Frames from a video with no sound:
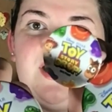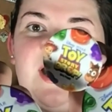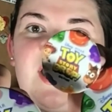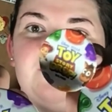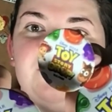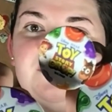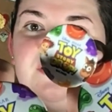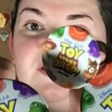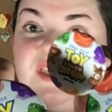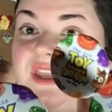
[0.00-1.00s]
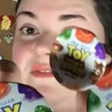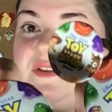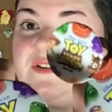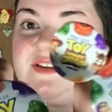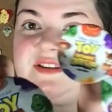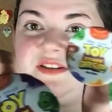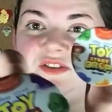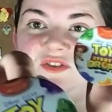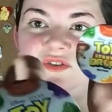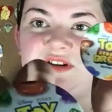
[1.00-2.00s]
I believe they're Disney
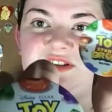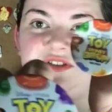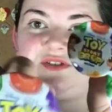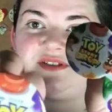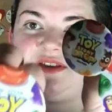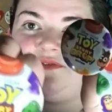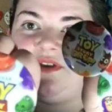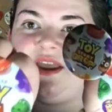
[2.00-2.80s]
Store exclusive,